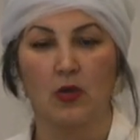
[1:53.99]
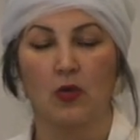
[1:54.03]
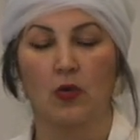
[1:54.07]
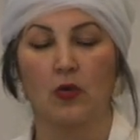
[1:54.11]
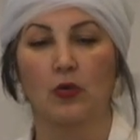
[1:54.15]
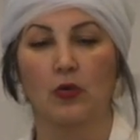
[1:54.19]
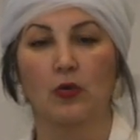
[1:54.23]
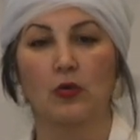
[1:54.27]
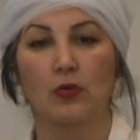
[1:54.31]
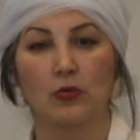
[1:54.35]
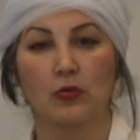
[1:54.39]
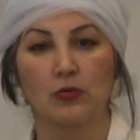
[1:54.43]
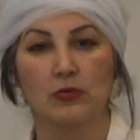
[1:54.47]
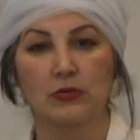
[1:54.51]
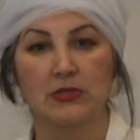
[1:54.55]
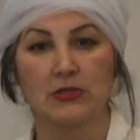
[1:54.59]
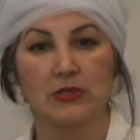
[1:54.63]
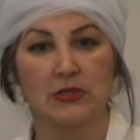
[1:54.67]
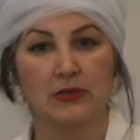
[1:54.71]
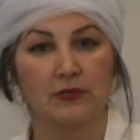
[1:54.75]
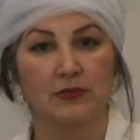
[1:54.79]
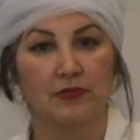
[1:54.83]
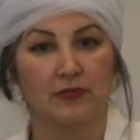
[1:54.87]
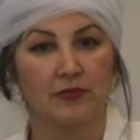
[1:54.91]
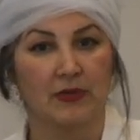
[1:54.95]
or
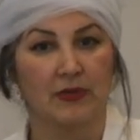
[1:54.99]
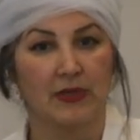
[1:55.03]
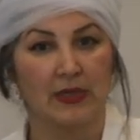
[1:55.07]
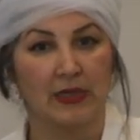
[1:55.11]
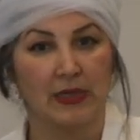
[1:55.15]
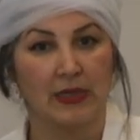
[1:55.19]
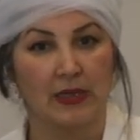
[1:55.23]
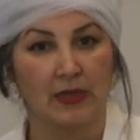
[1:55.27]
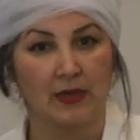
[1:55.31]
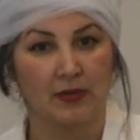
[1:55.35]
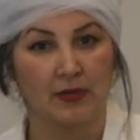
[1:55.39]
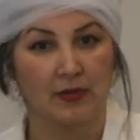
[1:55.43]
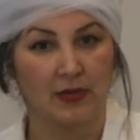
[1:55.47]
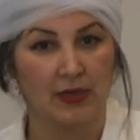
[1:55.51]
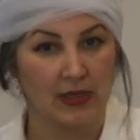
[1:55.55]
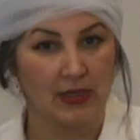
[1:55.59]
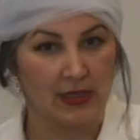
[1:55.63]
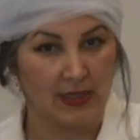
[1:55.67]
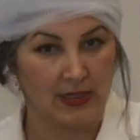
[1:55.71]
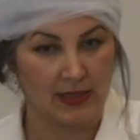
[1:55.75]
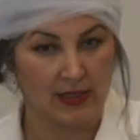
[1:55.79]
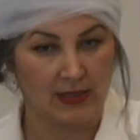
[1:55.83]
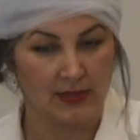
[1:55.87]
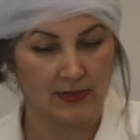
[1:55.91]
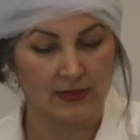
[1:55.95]
gluten-free
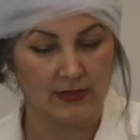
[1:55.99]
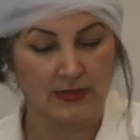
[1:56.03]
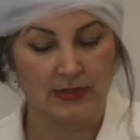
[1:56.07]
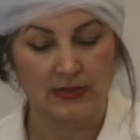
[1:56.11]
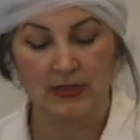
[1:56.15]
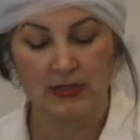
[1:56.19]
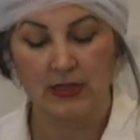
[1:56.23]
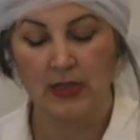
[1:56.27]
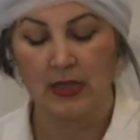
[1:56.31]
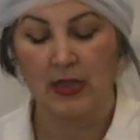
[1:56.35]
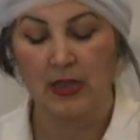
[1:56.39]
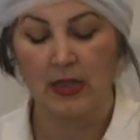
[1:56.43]
ingredients